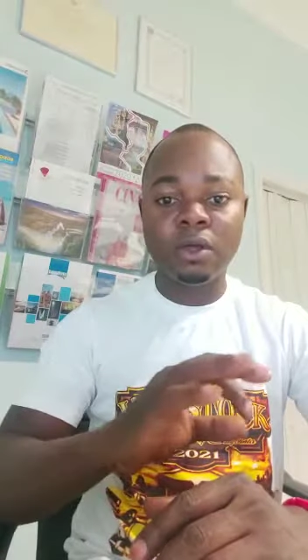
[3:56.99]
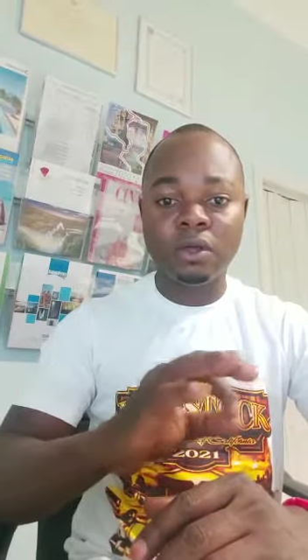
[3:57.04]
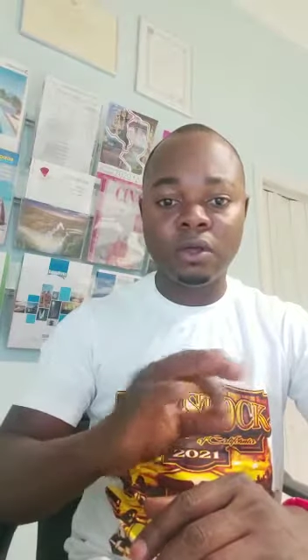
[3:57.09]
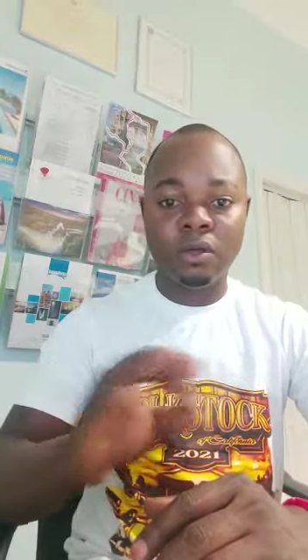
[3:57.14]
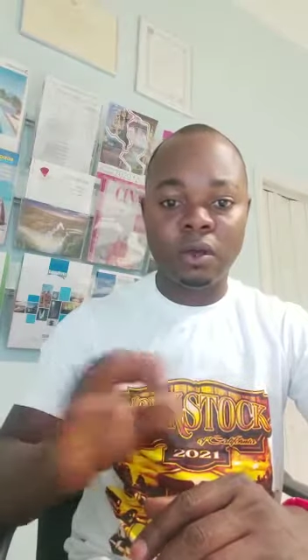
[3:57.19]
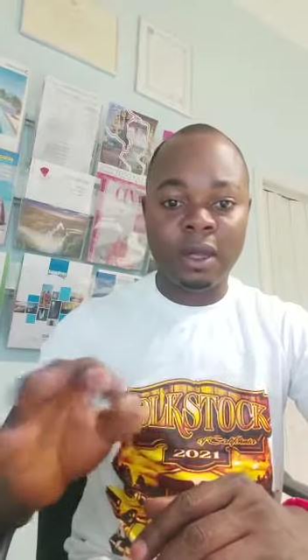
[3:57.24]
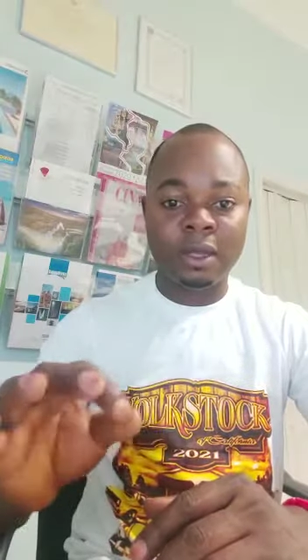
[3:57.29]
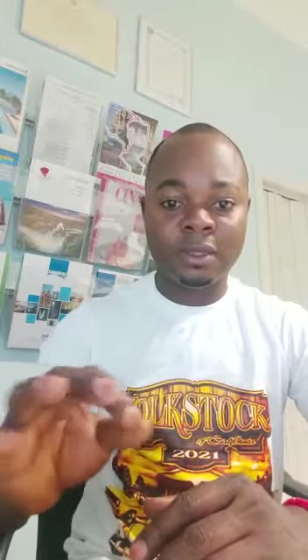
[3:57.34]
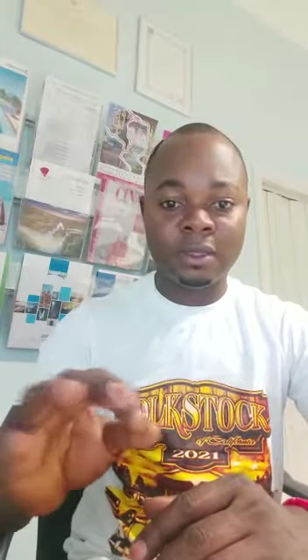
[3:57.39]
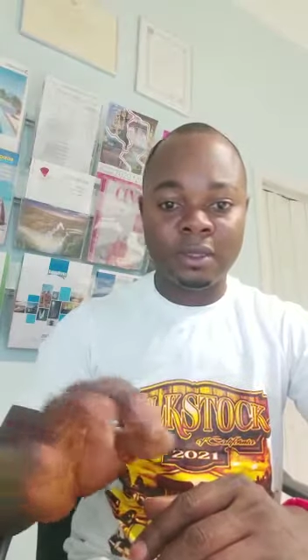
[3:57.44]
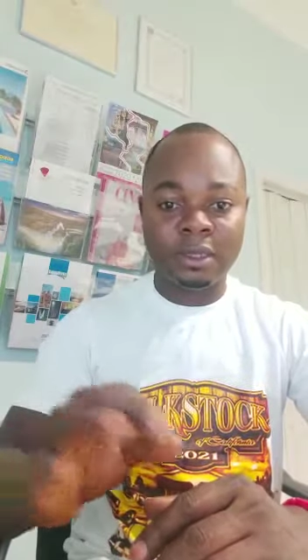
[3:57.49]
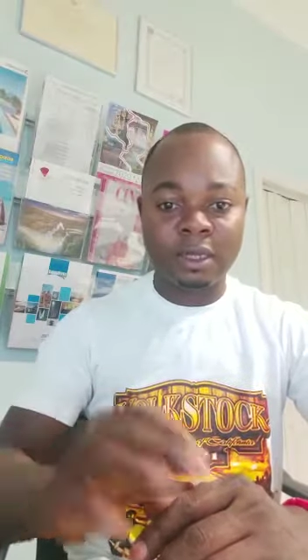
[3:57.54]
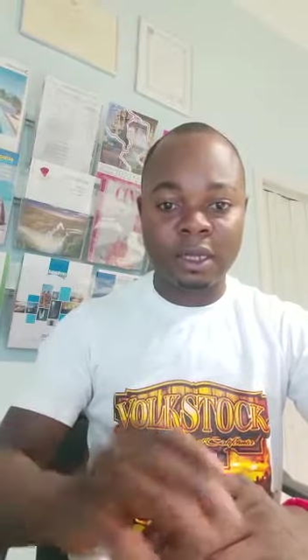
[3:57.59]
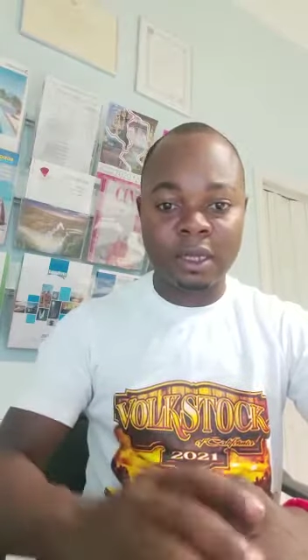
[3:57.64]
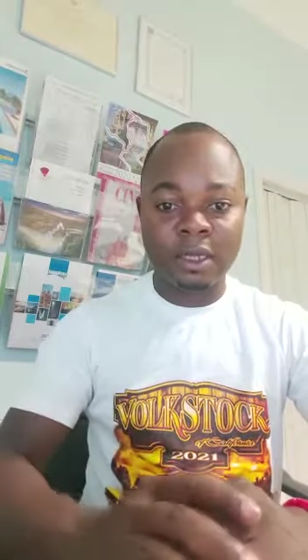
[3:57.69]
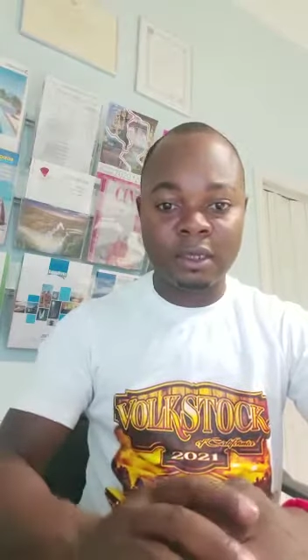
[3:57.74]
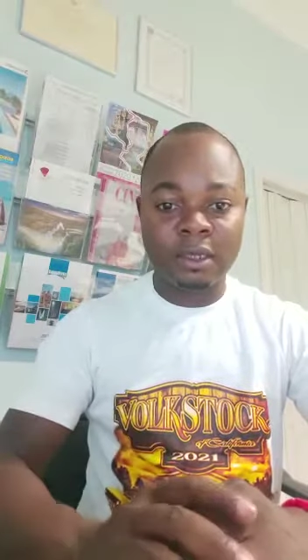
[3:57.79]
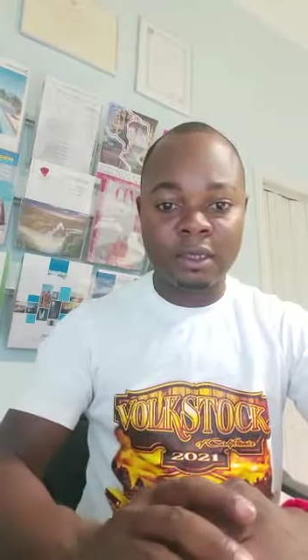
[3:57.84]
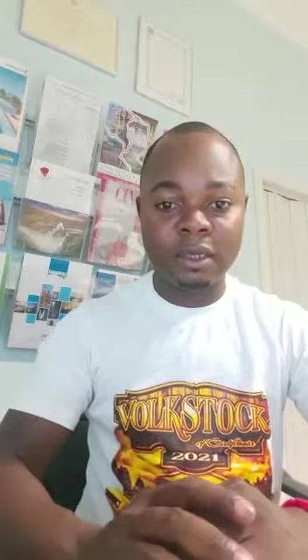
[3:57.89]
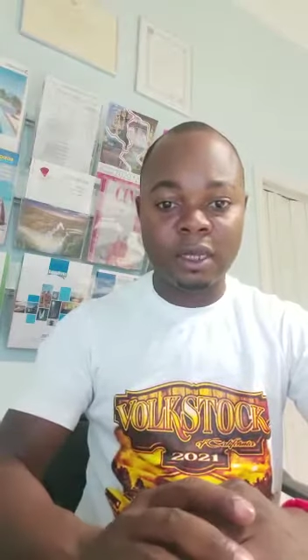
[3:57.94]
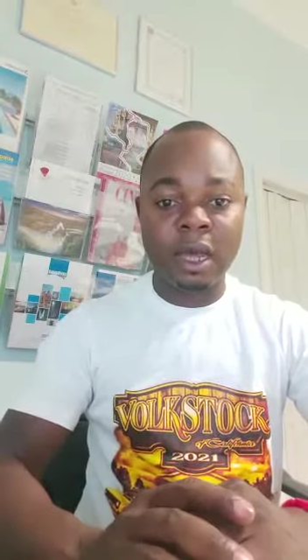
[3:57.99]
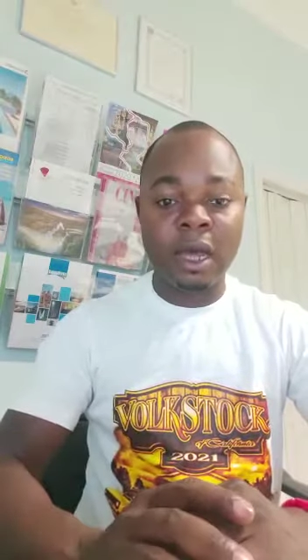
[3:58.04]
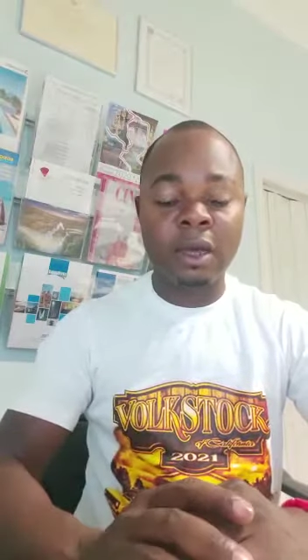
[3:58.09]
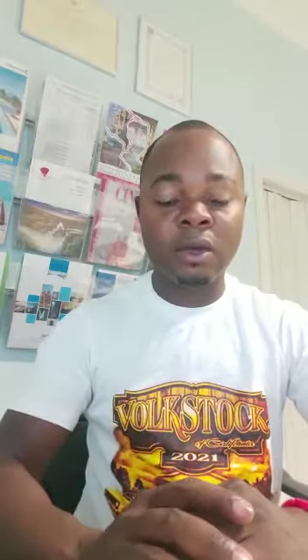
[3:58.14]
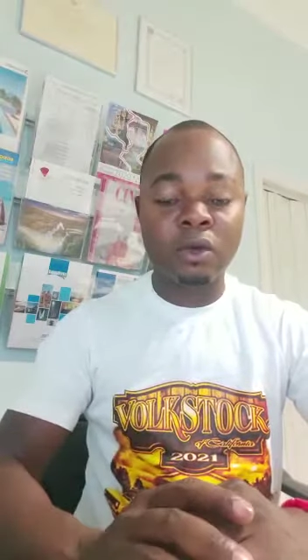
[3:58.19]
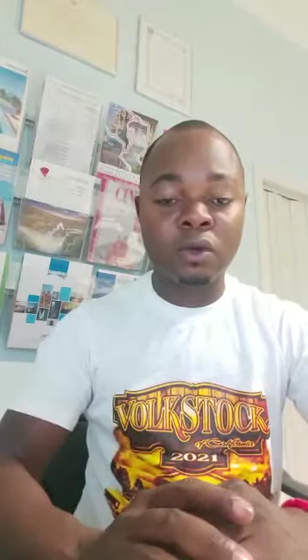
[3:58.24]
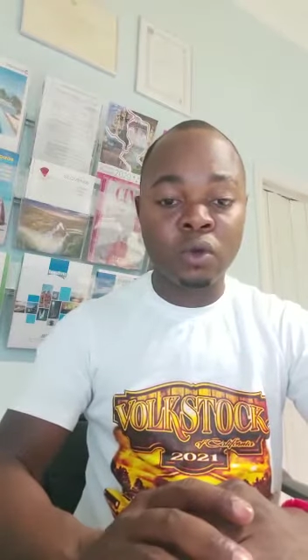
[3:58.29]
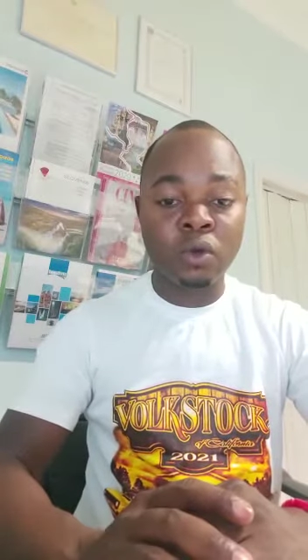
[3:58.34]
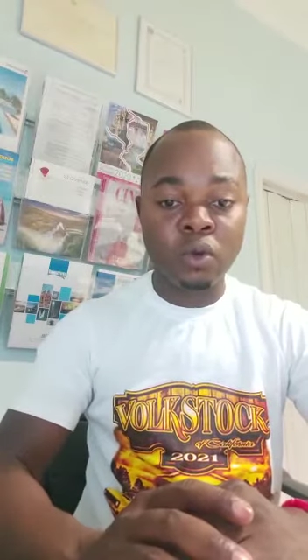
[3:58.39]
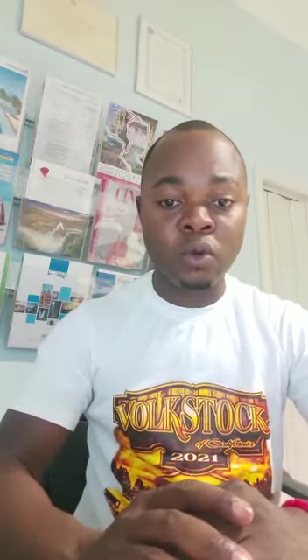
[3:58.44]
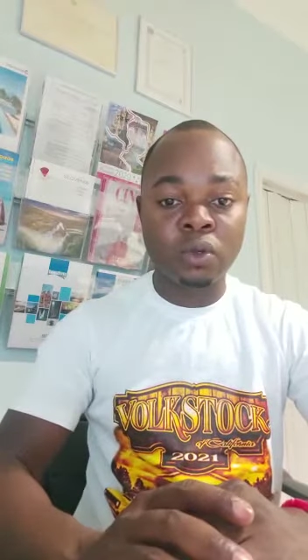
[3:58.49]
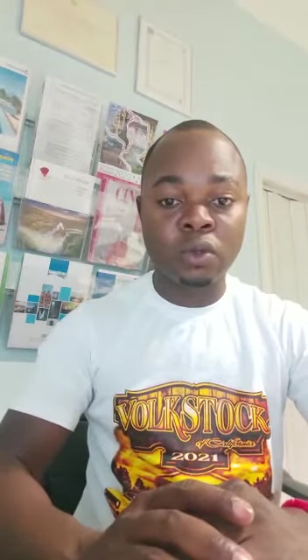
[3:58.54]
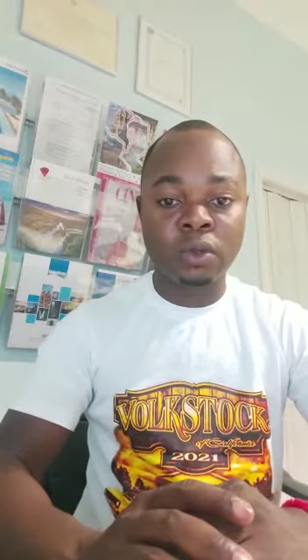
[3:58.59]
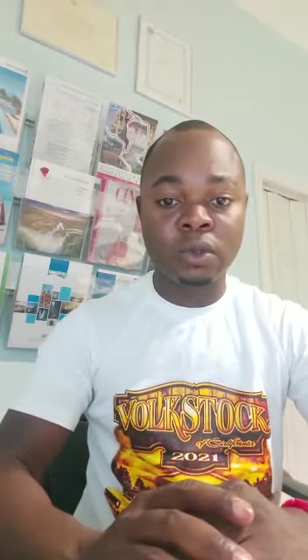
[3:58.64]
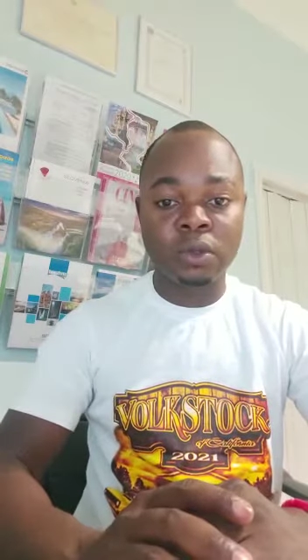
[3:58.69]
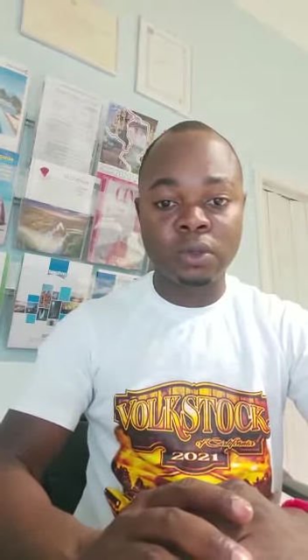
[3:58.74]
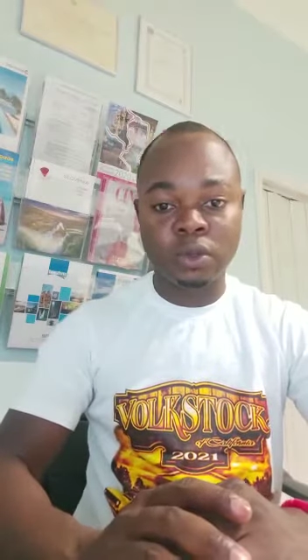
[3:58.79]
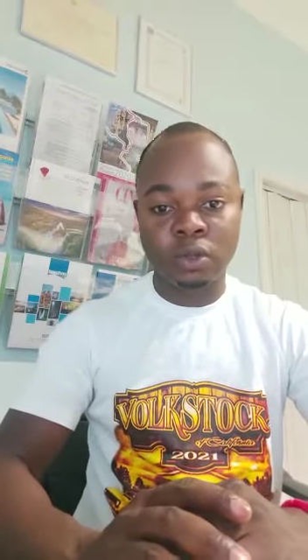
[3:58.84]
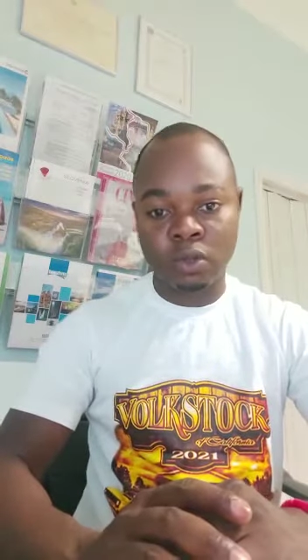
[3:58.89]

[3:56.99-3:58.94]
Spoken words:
you are set and good